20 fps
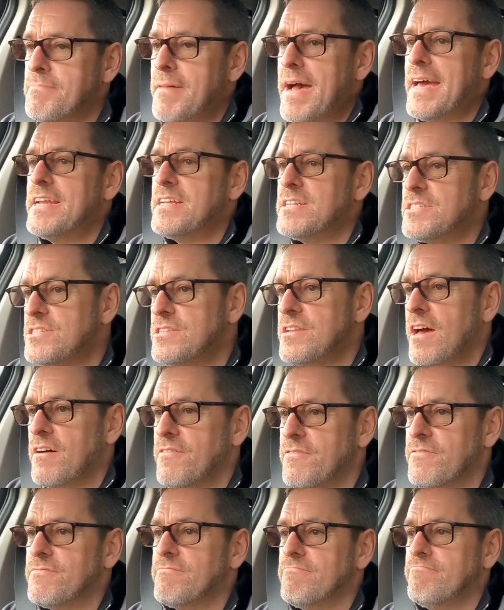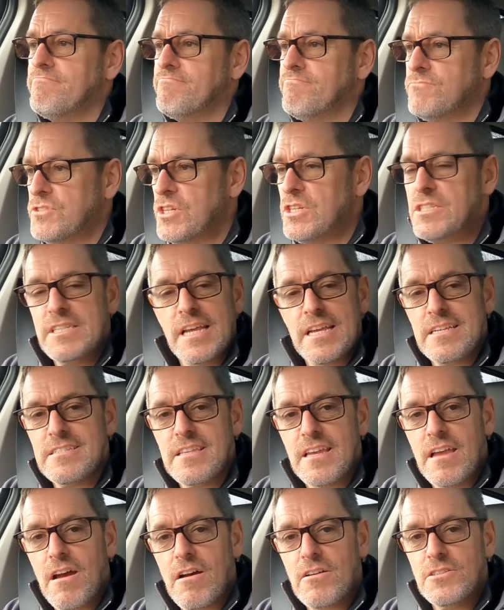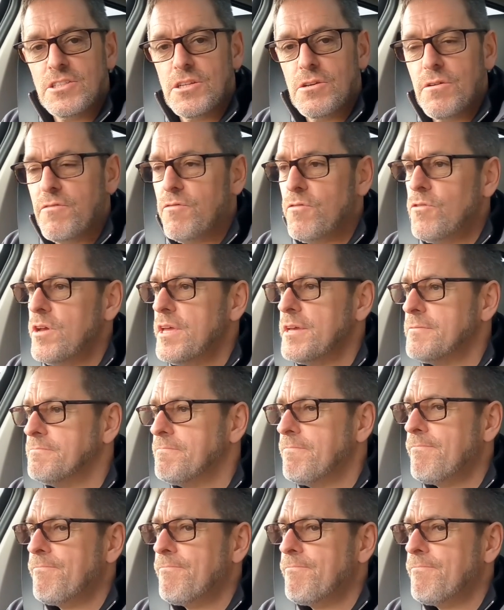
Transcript: manage stuff, just ask the car to do it for you.